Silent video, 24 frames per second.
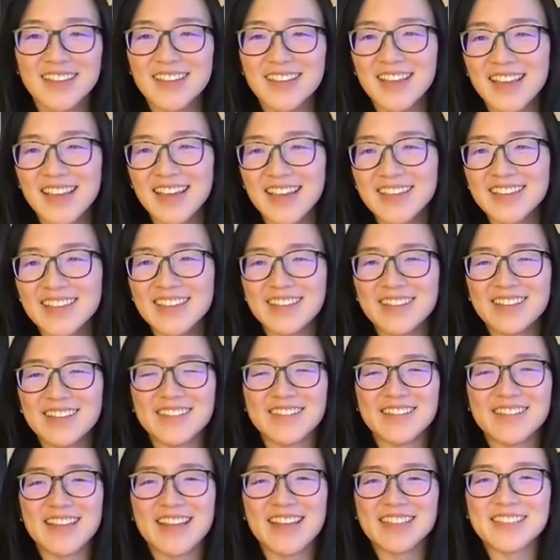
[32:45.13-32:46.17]
Thank
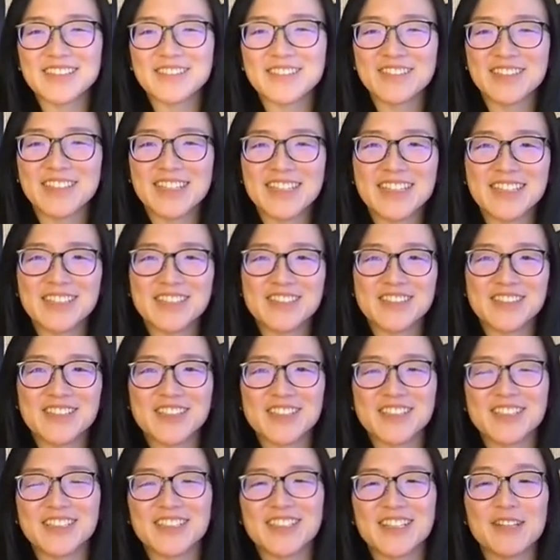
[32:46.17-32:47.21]
you. Thanks for the
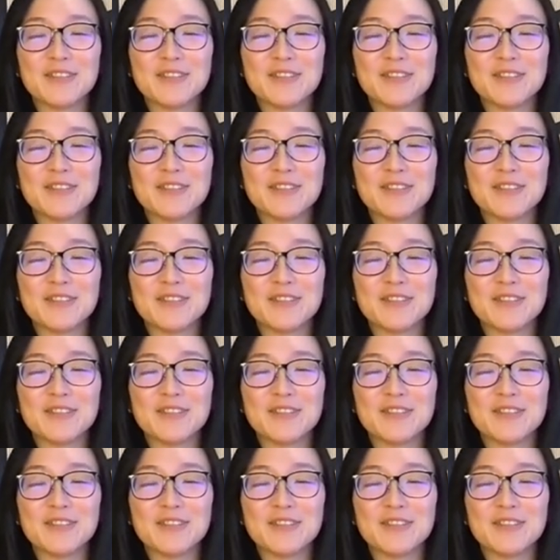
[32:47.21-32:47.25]
introduction.